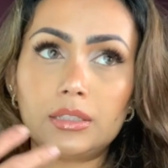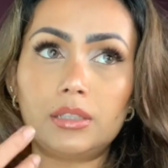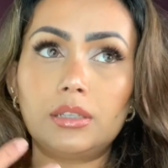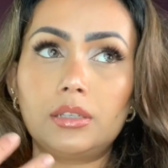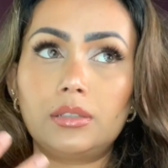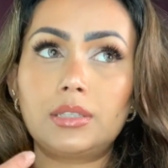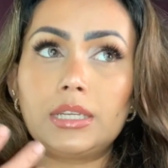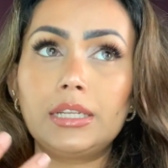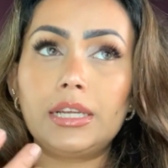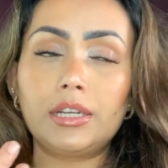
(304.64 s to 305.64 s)
the
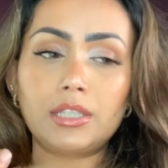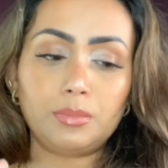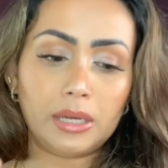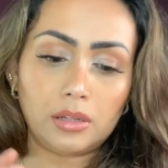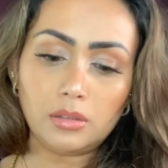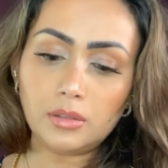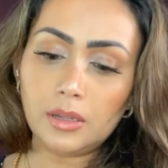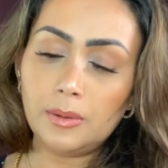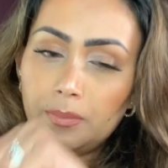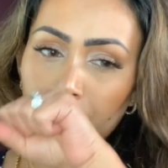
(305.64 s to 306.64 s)
skincare smell,
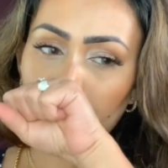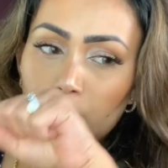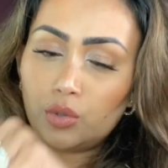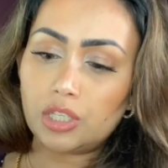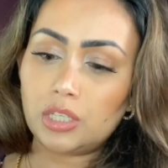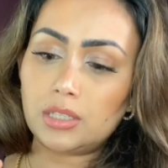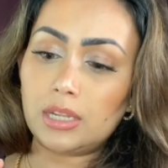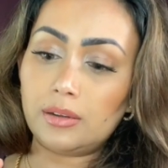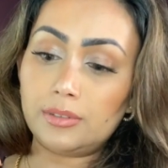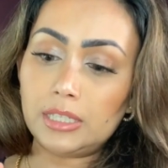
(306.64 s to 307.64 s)
which is
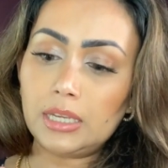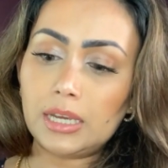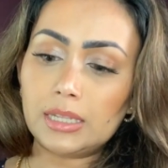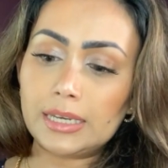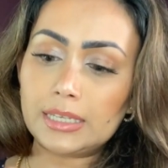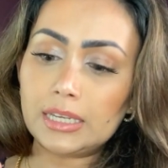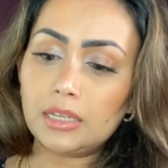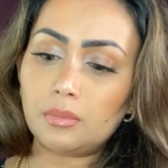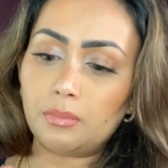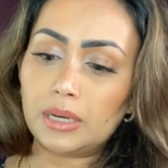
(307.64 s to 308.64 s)
lovely. I like
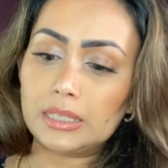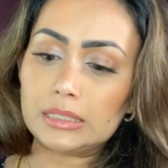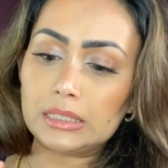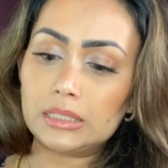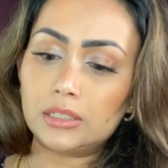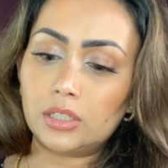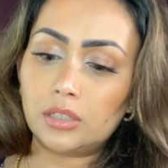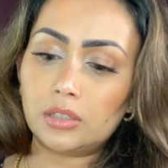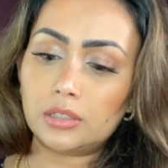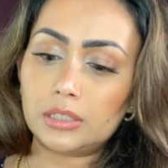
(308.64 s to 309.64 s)
it, but
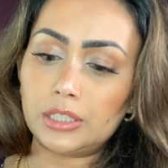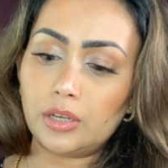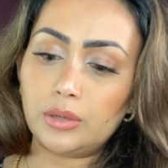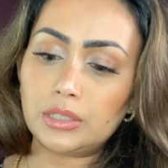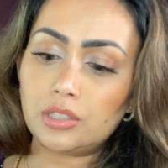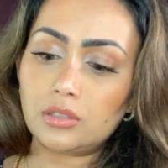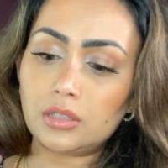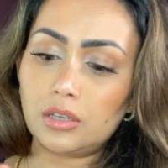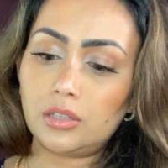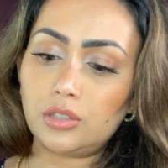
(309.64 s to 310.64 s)
darn, you know, it's
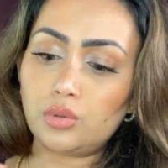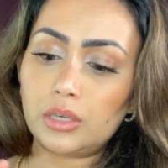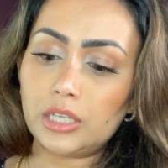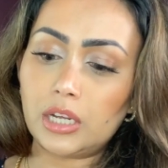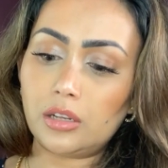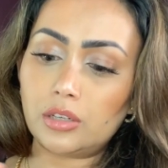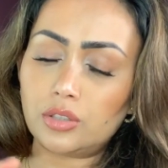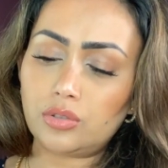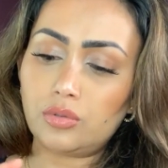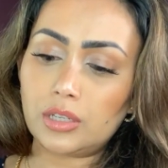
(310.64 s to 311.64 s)
just
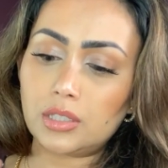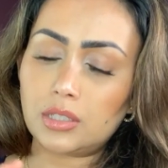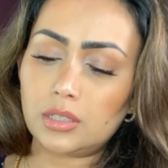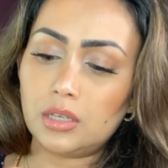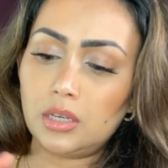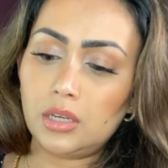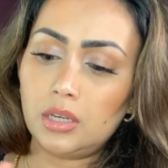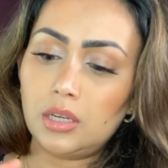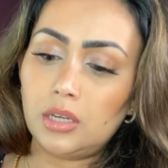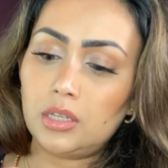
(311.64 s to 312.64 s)
$120. Who has
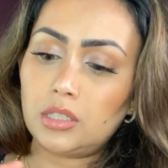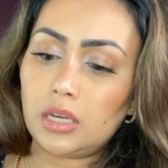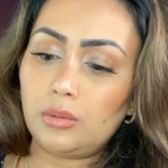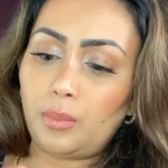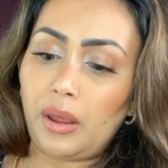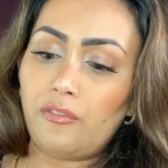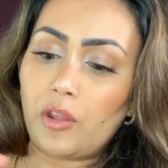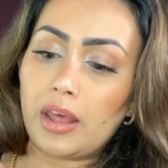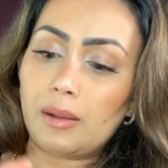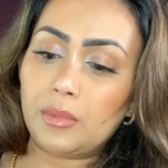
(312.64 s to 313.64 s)
time to pay
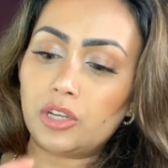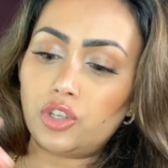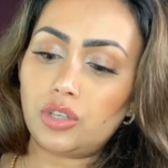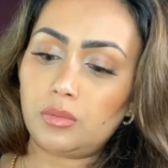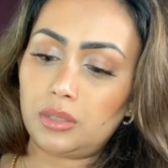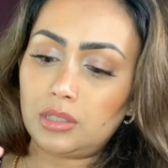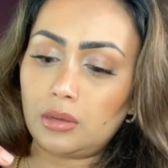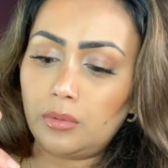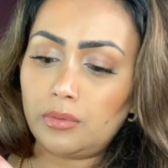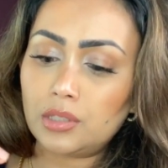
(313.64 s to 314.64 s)
for that much? I mean,
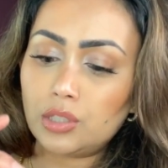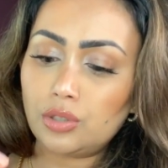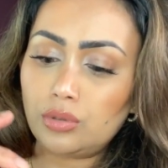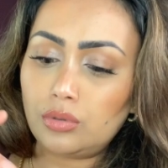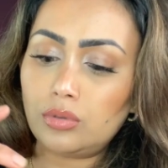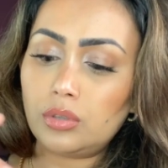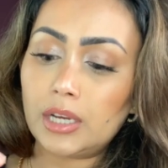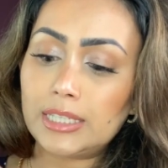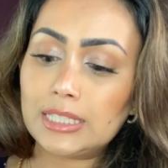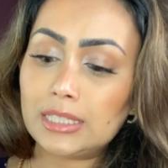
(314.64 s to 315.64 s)
some of us do.
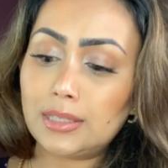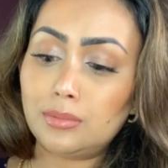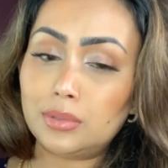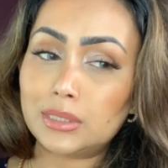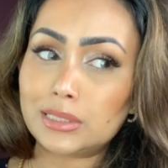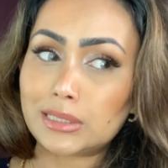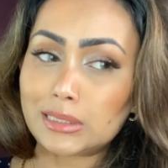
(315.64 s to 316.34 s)
I did, but